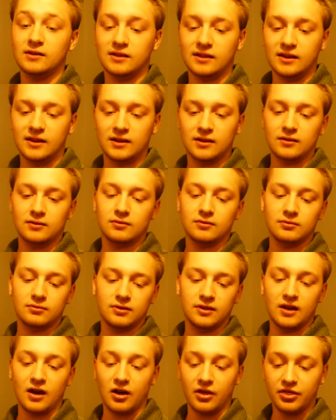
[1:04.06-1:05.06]
the
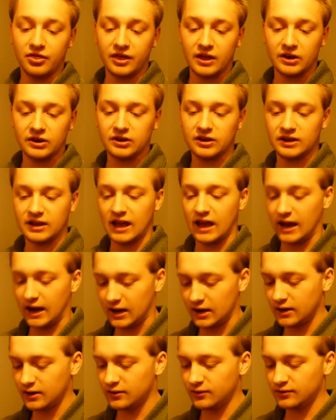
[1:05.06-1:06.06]
authentic
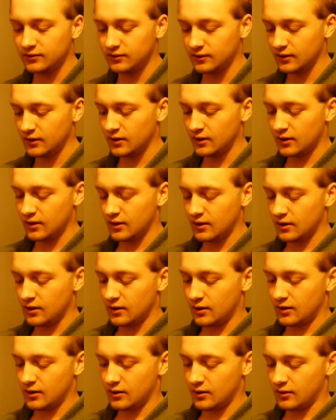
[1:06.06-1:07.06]
Hades
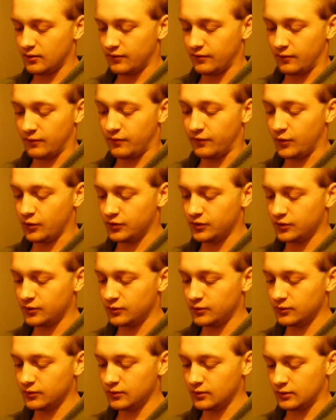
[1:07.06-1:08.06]
from
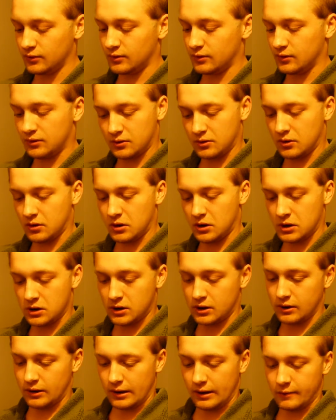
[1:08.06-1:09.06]
Futun,
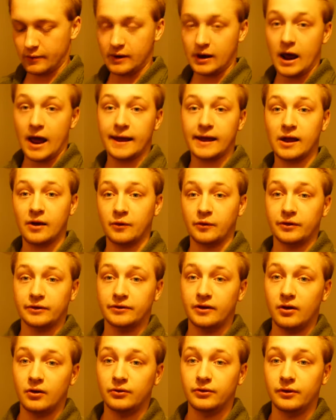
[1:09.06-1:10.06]
I mean, I can't really
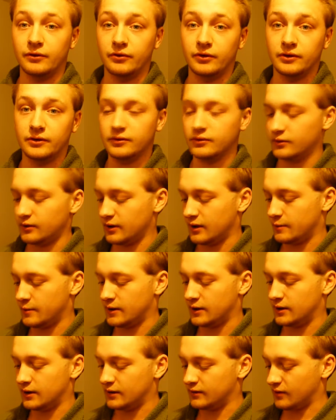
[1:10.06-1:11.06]
tell a difference. I
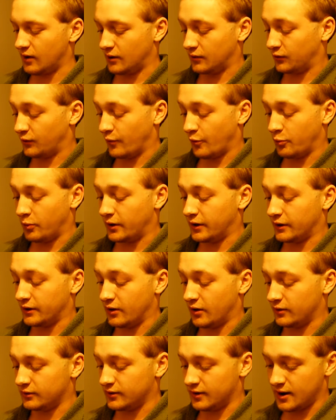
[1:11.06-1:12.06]
mean, it's got silver-plated
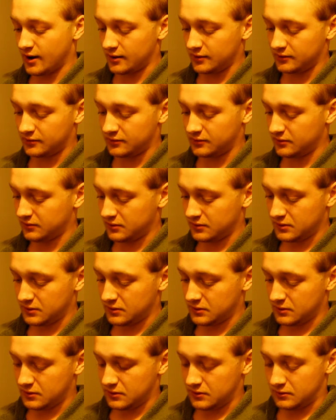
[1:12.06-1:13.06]
contacts.
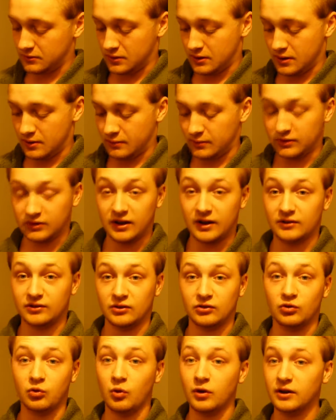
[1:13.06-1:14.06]
It takes
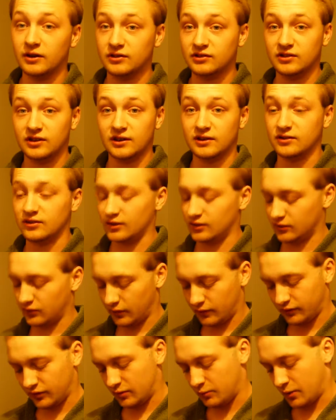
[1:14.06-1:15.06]
a
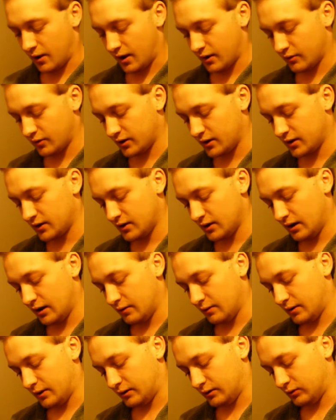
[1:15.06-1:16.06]
26-650 battery.
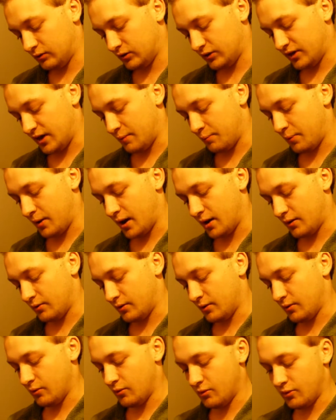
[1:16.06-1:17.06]
Let's look at that
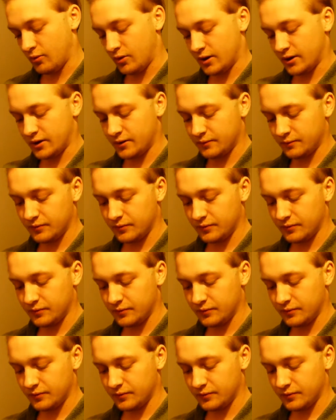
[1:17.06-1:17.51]
battery real quick.